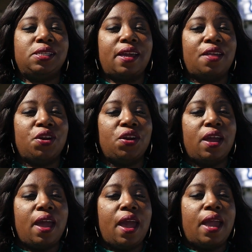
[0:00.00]
Together?
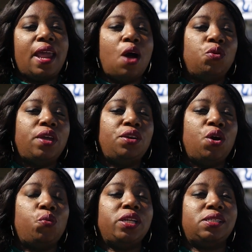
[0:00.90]
And how will they
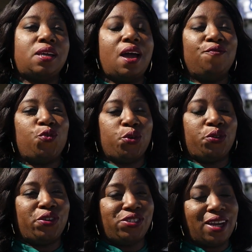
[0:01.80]
know when it's time for
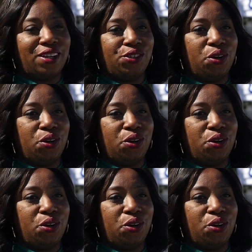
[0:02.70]
their second